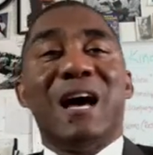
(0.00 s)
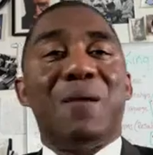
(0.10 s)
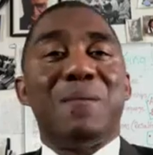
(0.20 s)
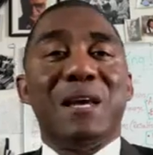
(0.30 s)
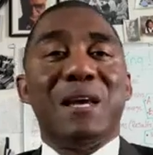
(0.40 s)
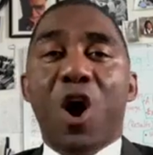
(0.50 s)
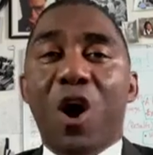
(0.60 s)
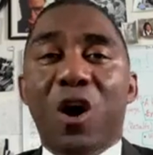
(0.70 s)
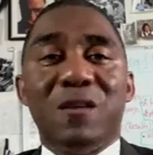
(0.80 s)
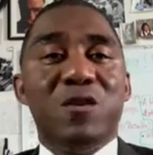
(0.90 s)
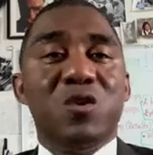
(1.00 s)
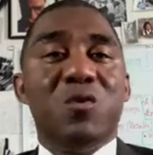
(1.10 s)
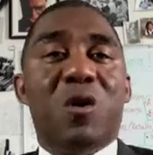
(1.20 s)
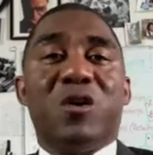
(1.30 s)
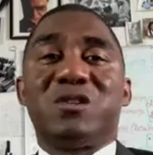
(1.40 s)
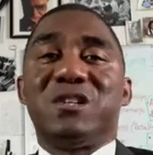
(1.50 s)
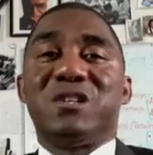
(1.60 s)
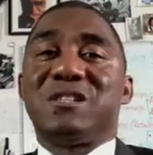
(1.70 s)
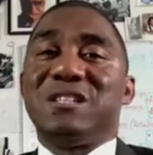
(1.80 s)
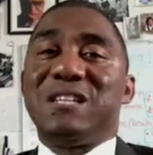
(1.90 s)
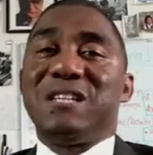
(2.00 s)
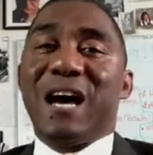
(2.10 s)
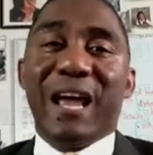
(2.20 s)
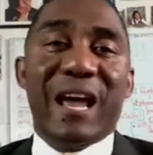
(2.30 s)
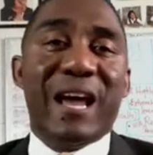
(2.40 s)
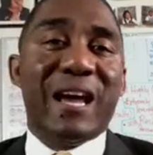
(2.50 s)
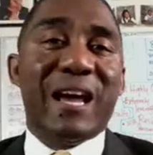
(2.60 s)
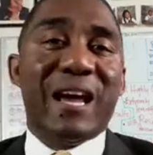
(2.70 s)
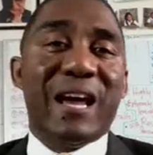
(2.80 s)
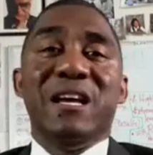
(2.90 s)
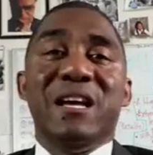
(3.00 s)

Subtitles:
I mean, all of you all, Sister Diane